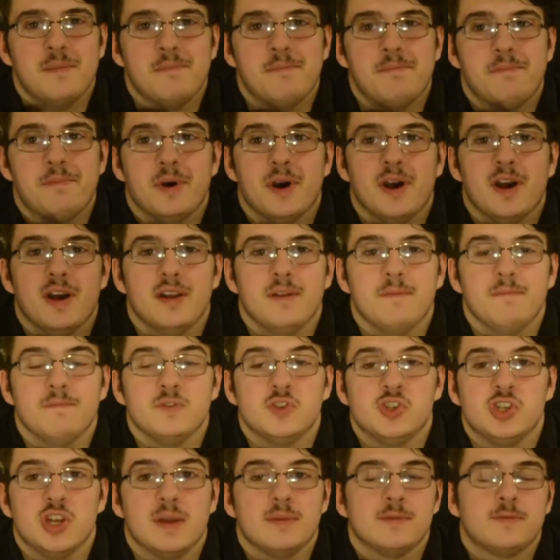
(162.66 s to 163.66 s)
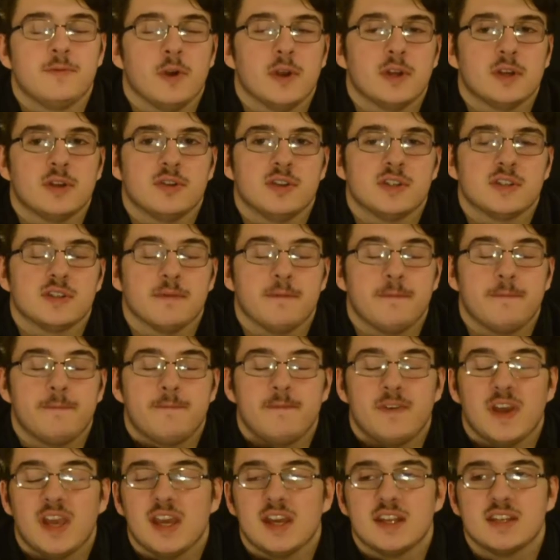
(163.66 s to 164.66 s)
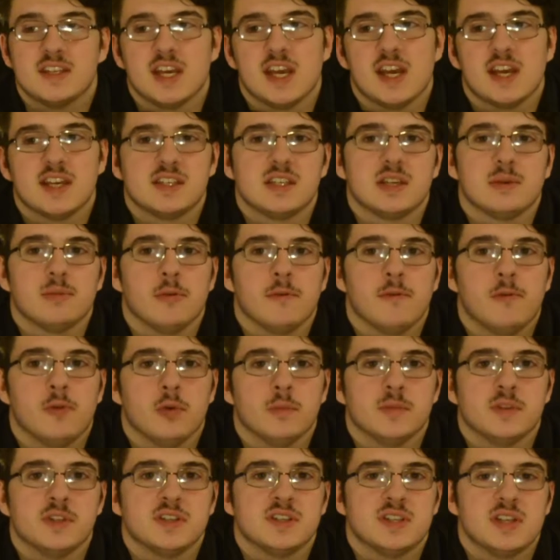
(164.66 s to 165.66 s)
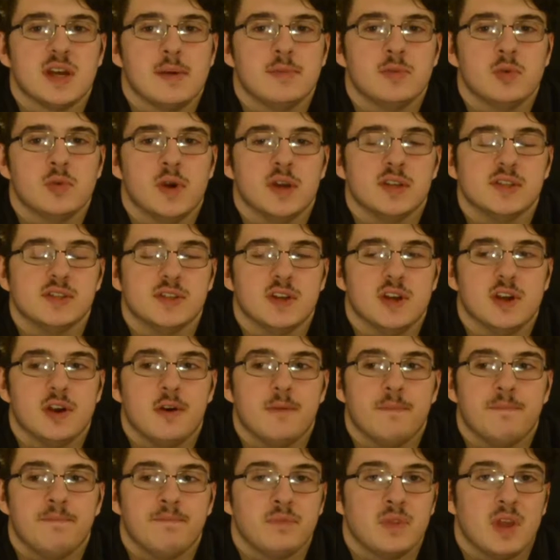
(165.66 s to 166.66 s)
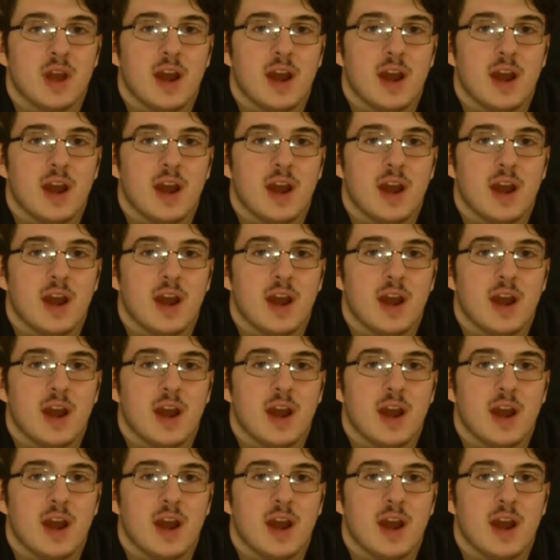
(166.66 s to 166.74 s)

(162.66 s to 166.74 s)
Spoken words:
But James Franco does a fantastic performance as Tommy Wiseau.